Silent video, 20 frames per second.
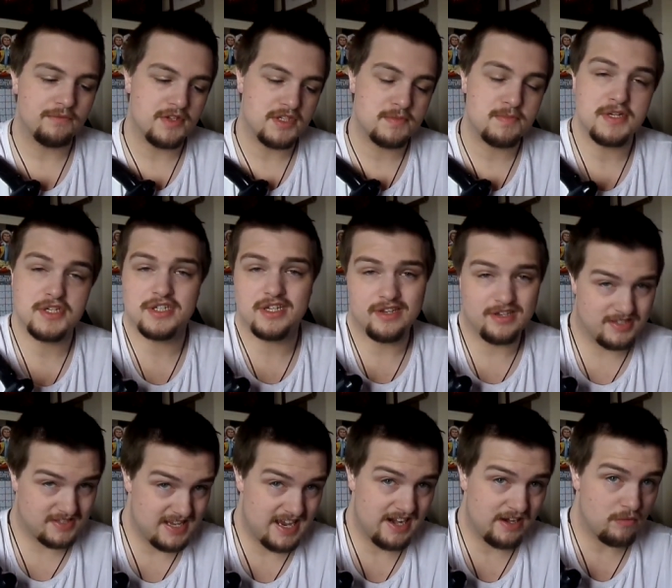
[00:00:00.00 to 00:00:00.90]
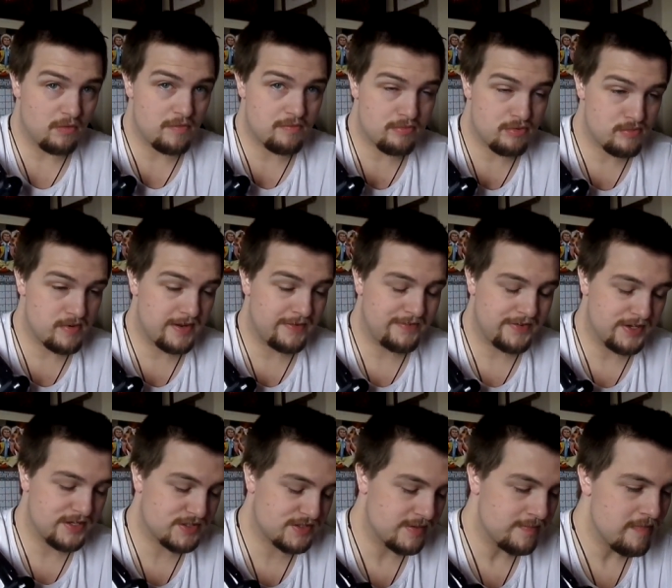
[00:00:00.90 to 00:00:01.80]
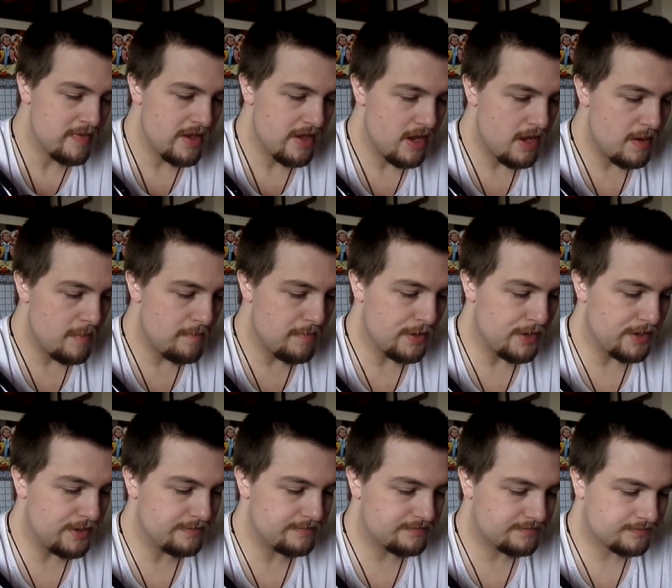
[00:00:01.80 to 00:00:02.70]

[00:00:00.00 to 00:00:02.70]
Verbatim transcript: especially siding with Prometheus. But